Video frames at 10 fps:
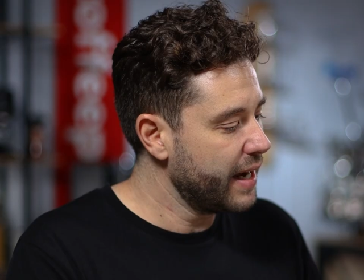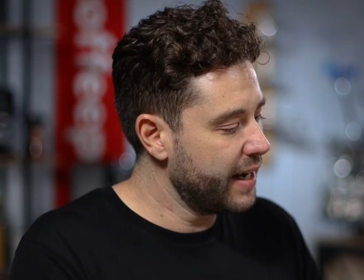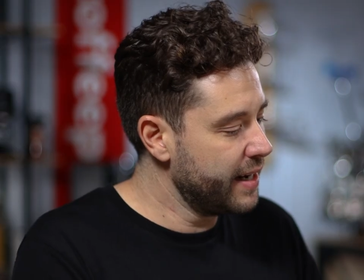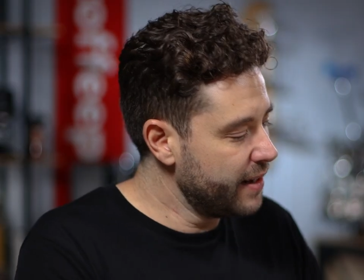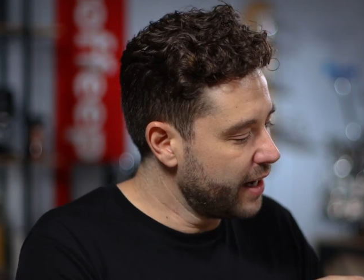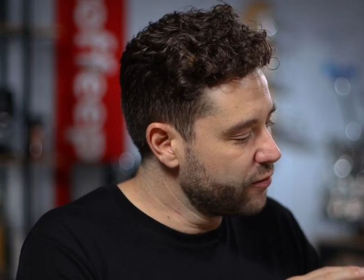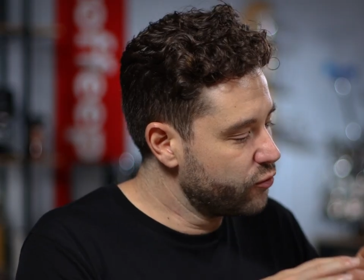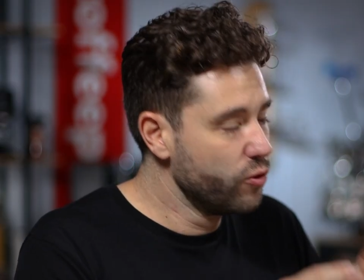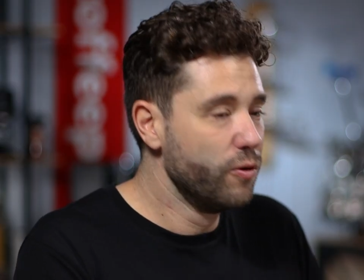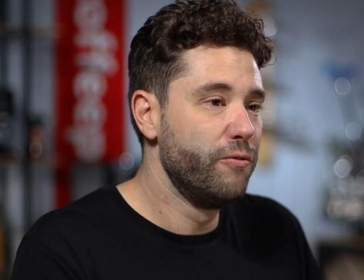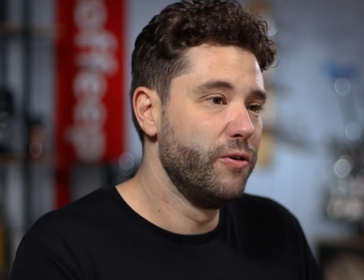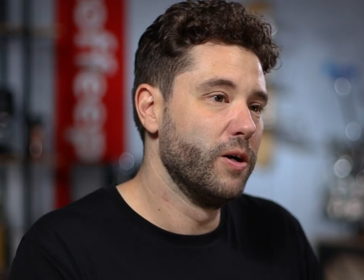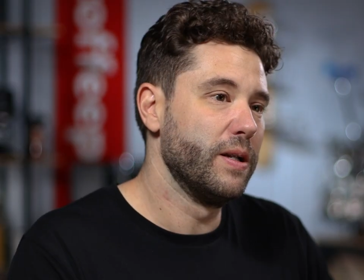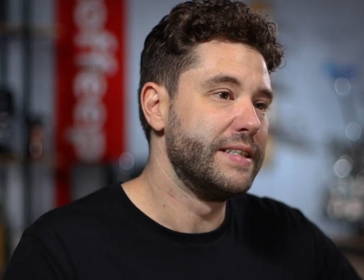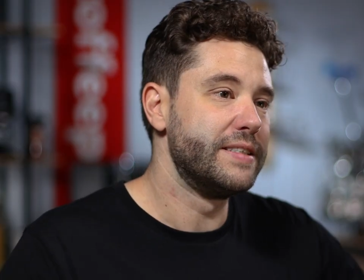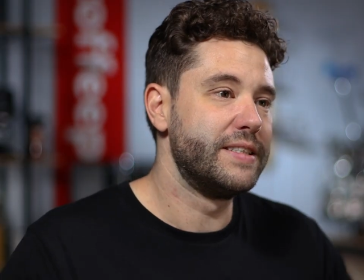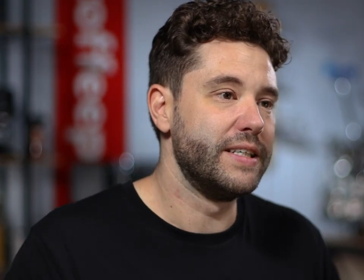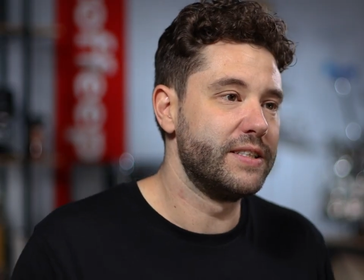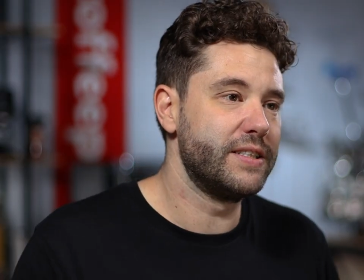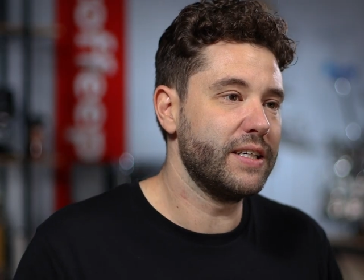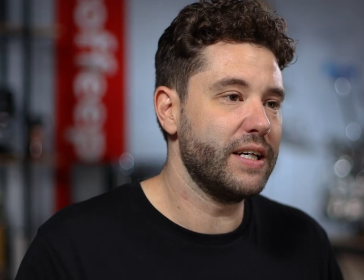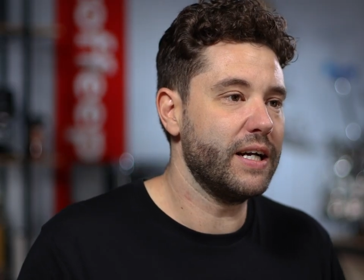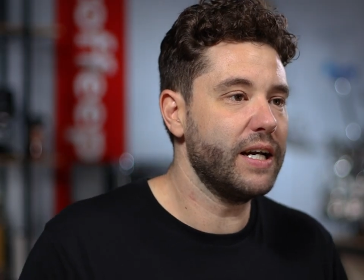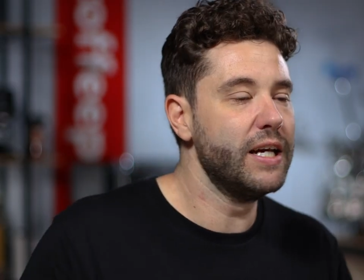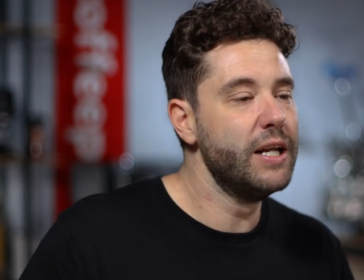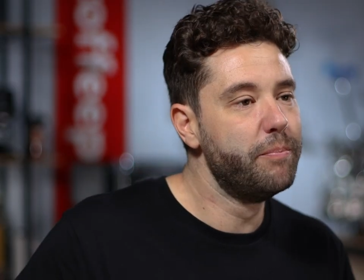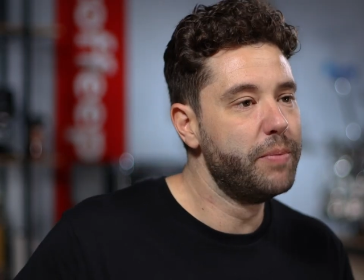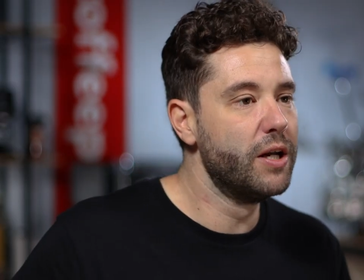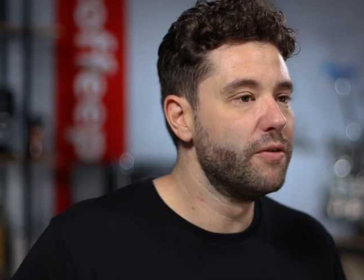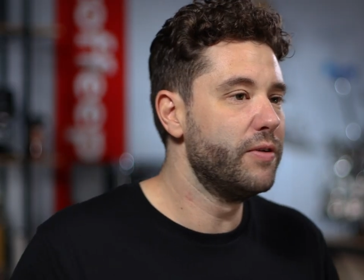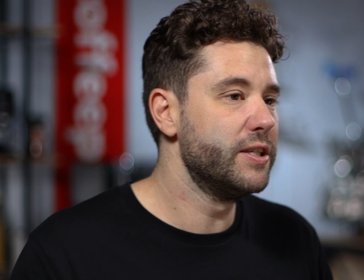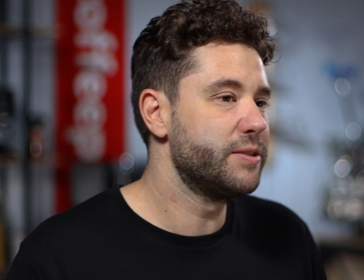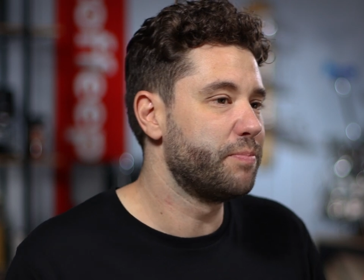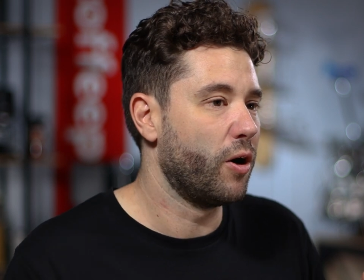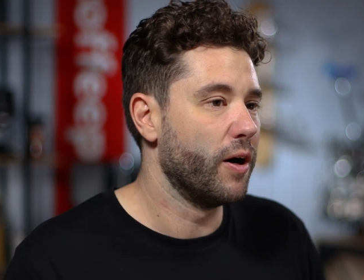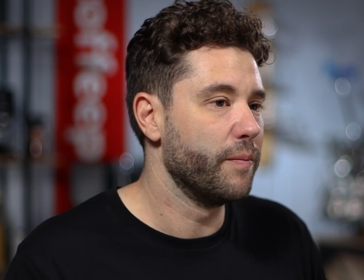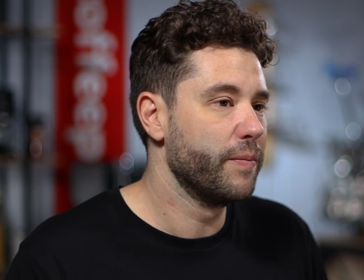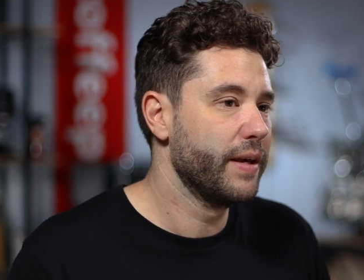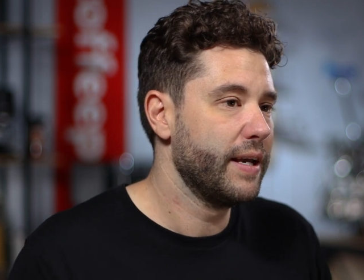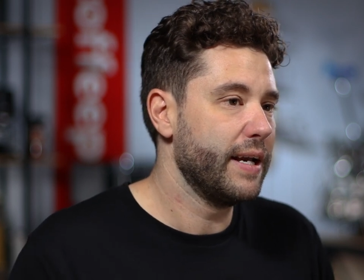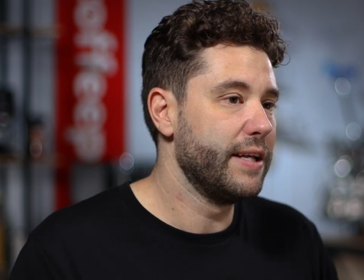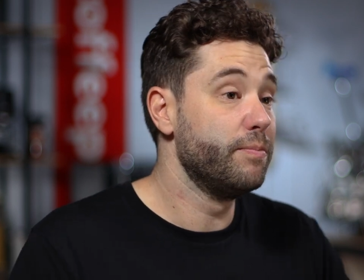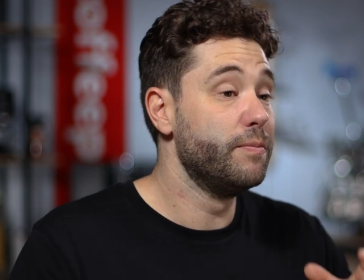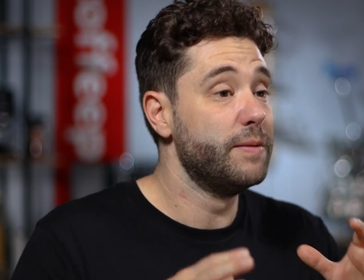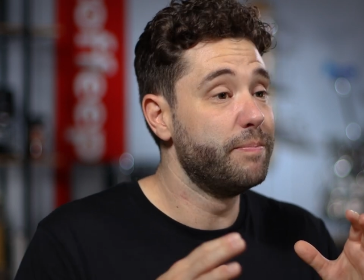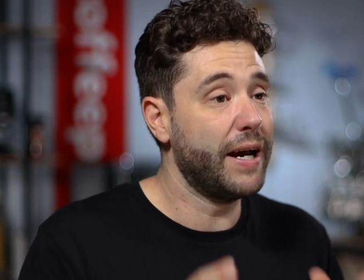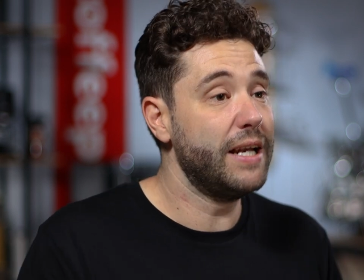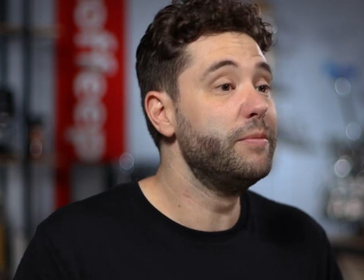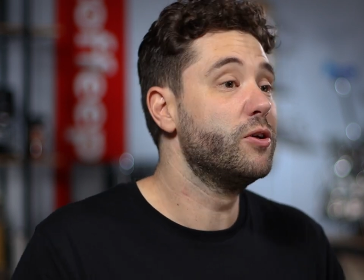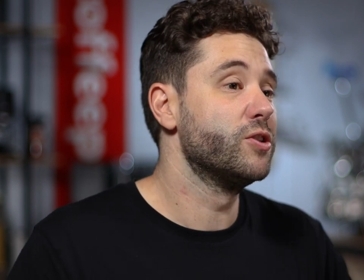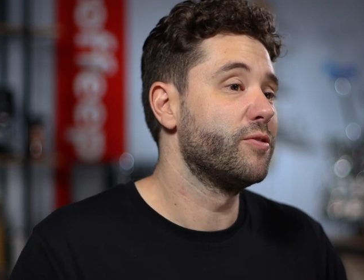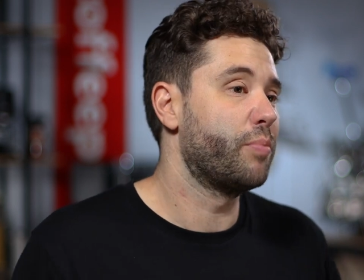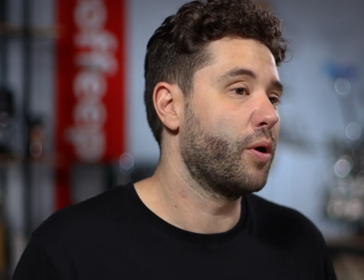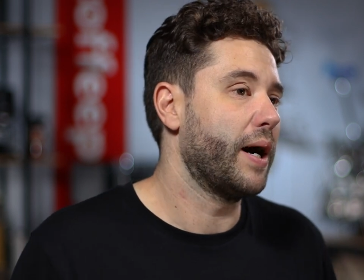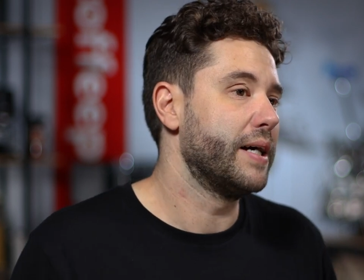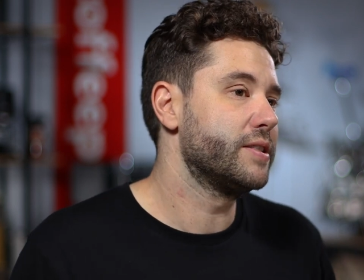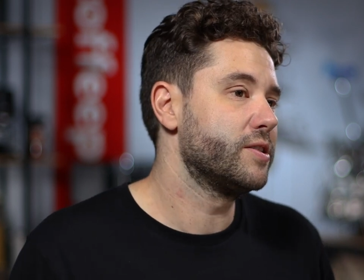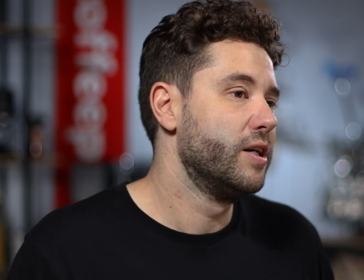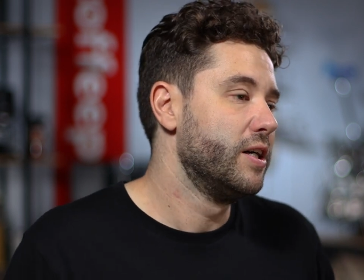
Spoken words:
And I do feel it sits in a bit of a spot, mainly because of price.